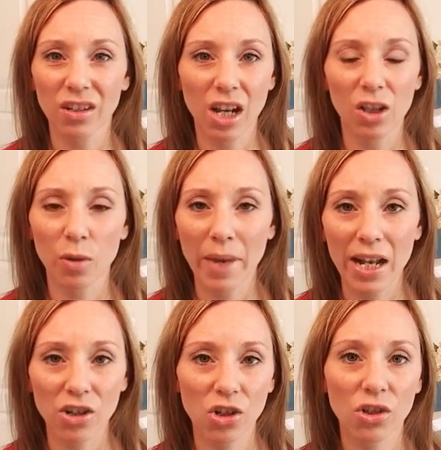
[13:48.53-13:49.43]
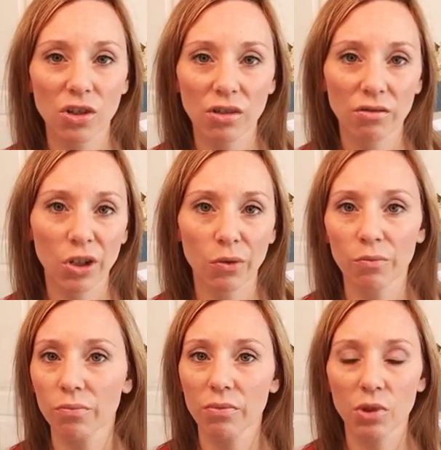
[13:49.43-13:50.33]
color match, you
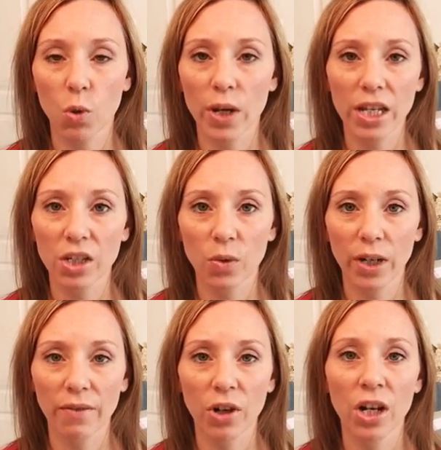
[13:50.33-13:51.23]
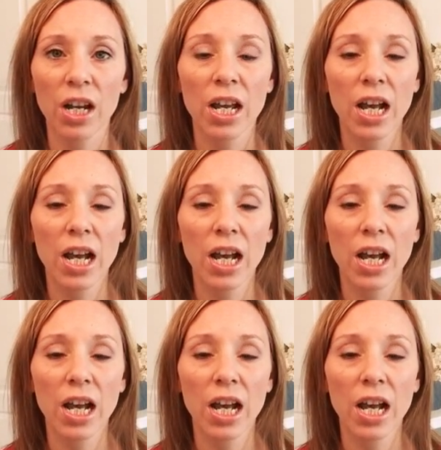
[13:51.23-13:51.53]
know, quiz or whatever.